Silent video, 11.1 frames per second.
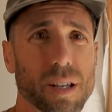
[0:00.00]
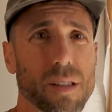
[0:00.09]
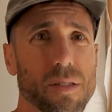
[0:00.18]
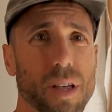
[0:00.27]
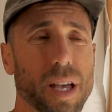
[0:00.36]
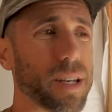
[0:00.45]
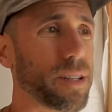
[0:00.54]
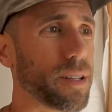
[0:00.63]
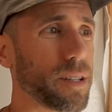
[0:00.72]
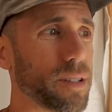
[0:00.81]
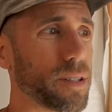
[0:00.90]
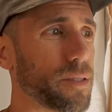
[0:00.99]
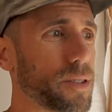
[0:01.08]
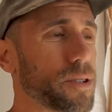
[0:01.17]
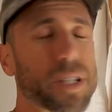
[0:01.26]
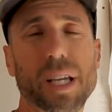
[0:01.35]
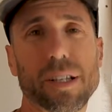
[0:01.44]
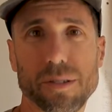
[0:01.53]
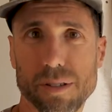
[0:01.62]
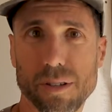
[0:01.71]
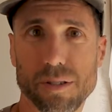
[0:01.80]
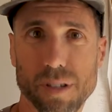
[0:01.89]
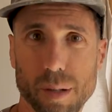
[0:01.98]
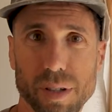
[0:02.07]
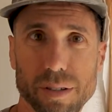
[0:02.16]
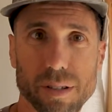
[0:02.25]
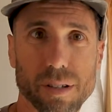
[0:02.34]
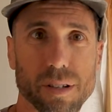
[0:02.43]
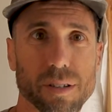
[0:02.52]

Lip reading: then you can't use those numbers.